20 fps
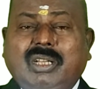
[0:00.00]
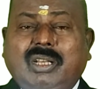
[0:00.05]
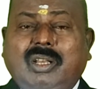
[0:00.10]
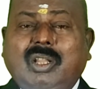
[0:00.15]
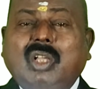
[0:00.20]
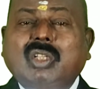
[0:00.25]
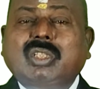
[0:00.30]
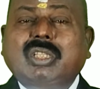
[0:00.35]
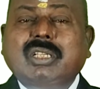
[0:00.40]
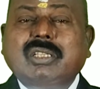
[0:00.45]

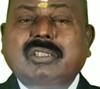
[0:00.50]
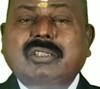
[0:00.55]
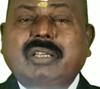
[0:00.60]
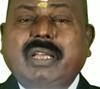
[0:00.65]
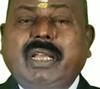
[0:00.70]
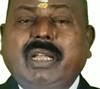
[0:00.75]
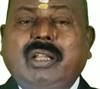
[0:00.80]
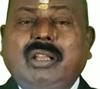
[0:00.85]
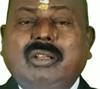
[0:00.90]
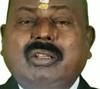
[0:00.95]
Northern
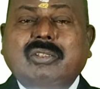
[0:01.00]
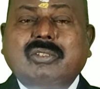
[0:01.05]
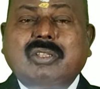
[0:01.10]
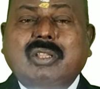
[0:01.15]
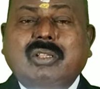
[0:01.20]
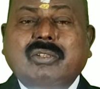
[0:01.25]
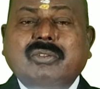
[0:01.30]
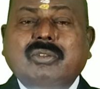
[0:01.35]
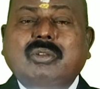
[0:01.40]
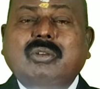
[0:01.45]
state at the
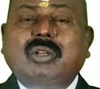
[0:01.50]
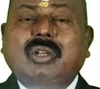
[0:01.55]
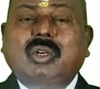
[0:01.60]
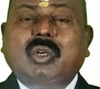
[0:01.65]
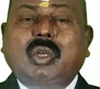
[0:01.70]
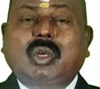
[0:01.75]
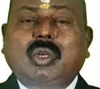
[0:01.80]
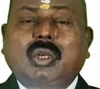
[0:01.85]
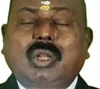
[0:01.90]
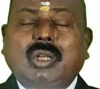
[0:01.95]
South
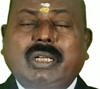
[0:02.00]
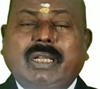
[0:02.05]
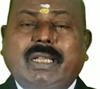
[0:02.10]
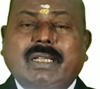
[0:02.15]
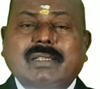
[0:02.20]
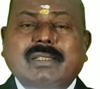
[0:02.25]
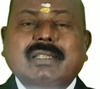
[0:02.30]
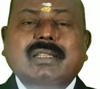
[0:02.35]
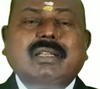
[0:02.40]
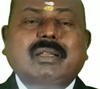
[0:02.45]
not at all
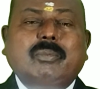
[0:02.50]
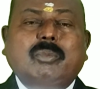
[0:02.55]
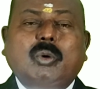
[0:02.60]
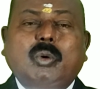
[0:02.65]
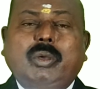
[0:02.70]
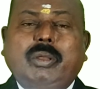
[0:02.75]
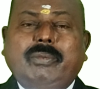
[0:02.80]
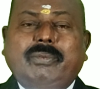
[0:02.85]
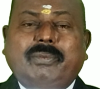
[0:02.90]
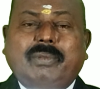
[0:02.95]
concerned
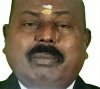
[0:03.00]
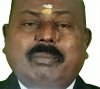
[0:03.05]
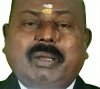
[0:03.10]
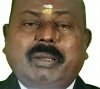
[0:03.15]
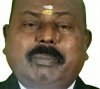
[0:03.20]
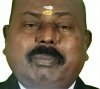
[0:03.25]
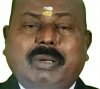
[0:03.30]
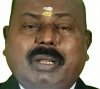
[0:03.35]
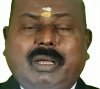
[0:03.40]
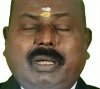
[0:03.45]
about the
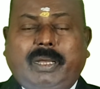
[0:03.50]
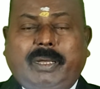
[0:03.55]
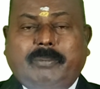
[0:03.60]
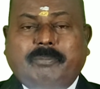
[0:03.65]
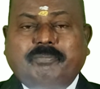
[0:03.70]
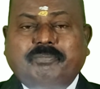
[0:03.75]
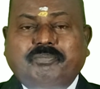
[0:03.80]
family planning.